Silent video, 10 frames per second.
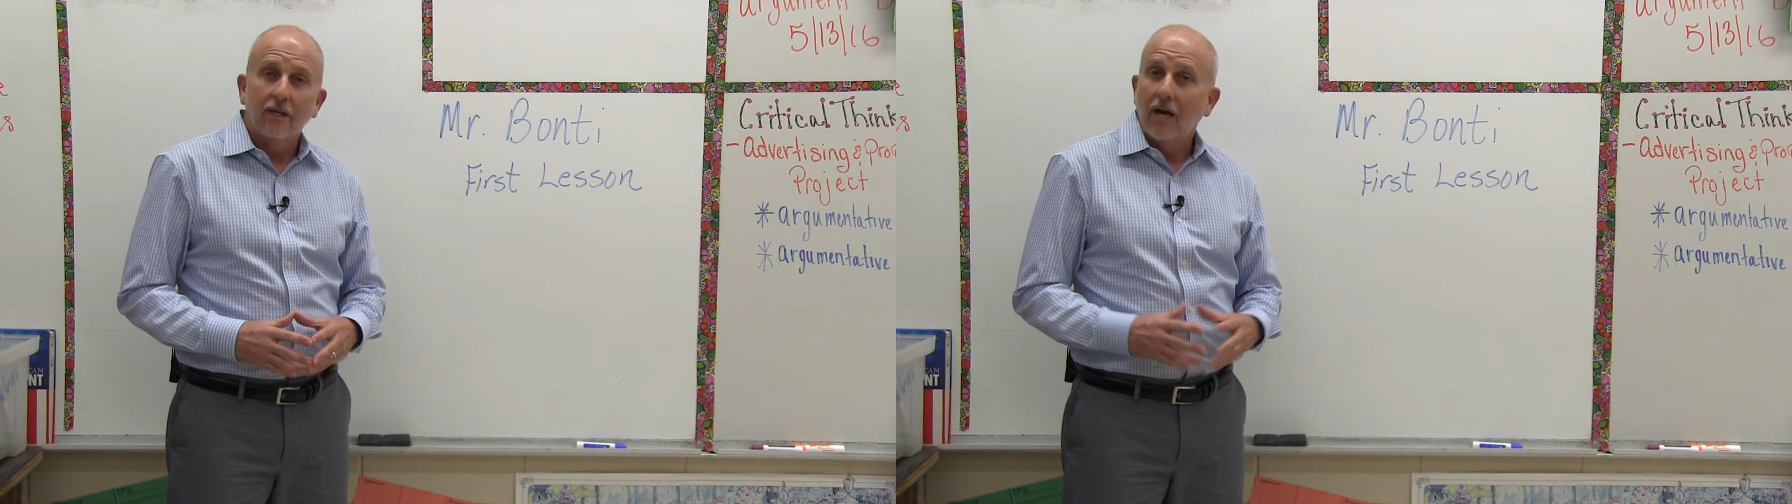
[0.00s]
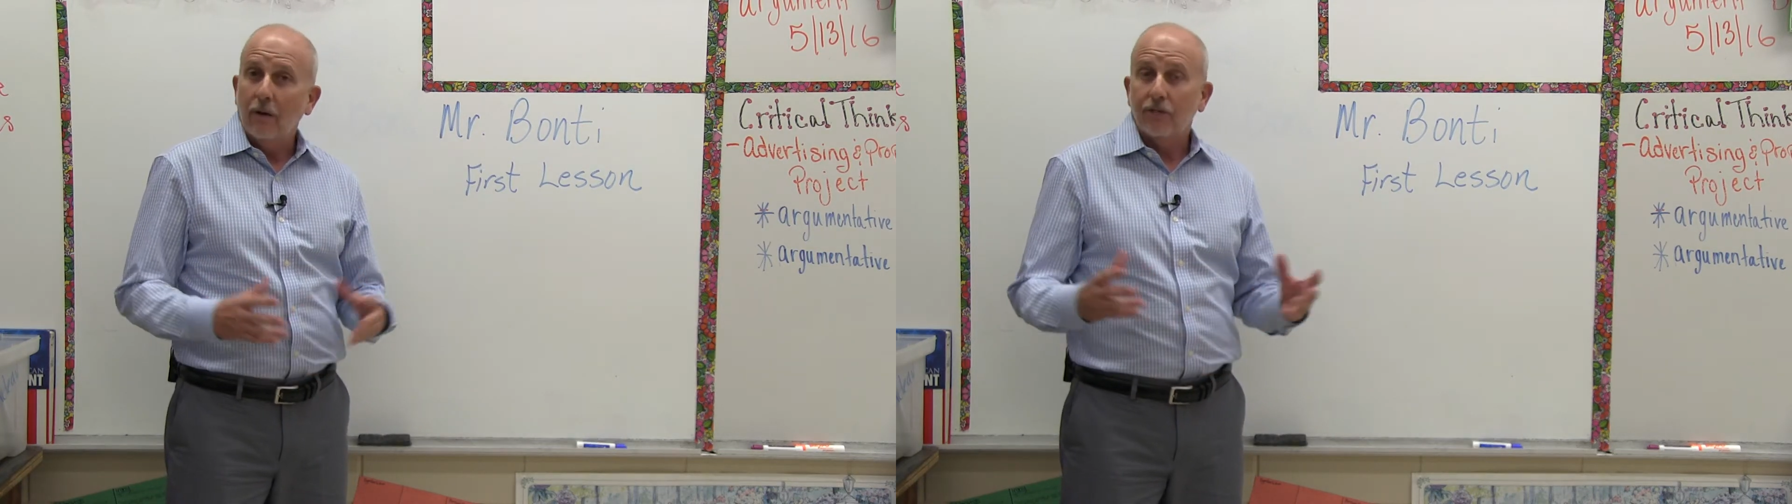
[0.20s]

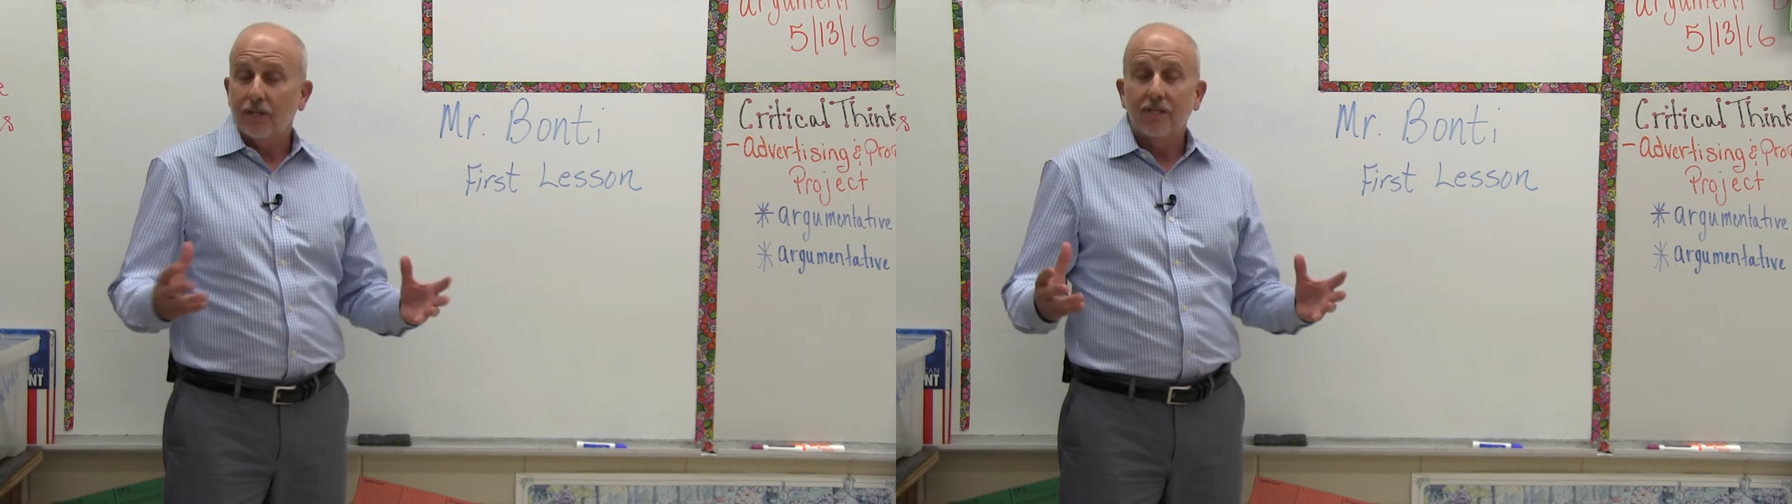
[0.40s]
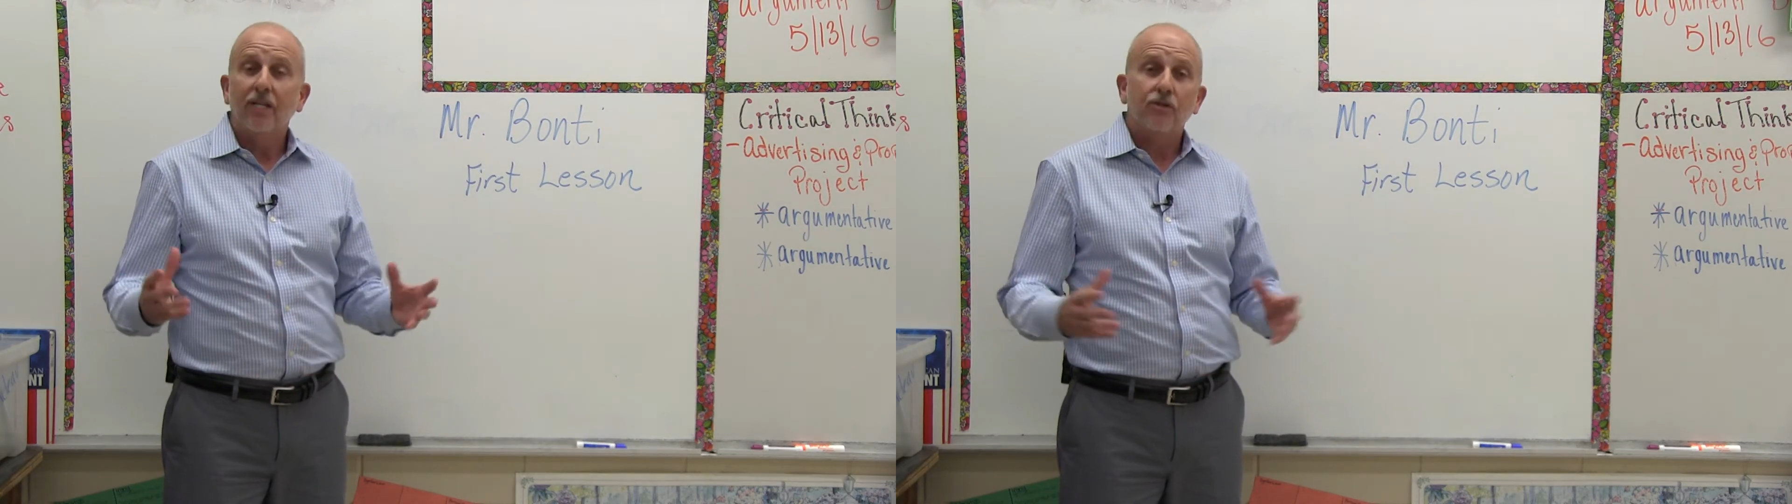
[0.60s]
I was a
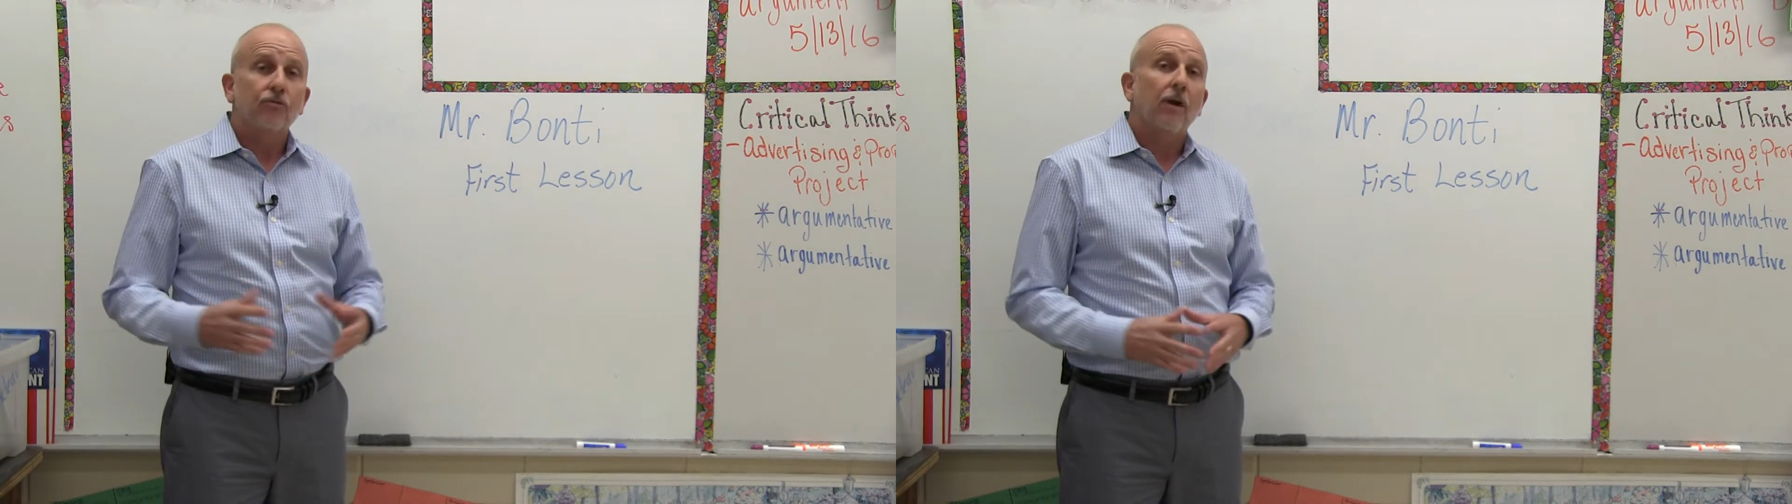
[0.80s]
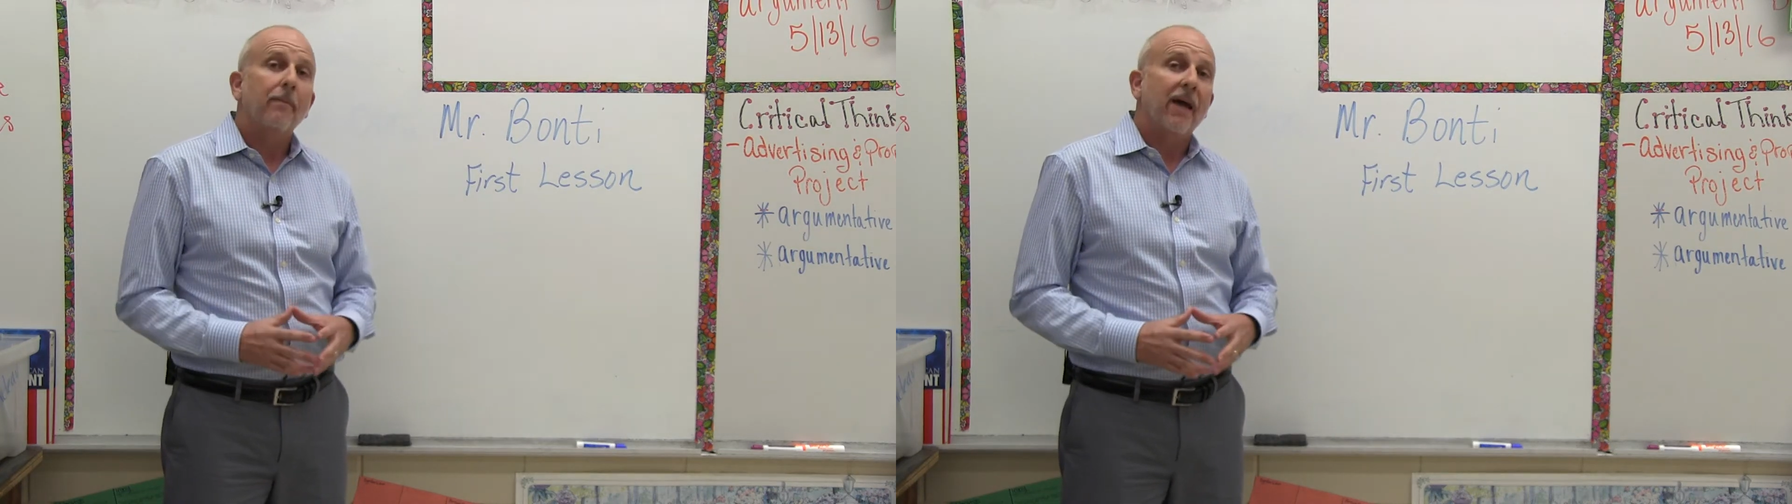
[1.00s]
teacher at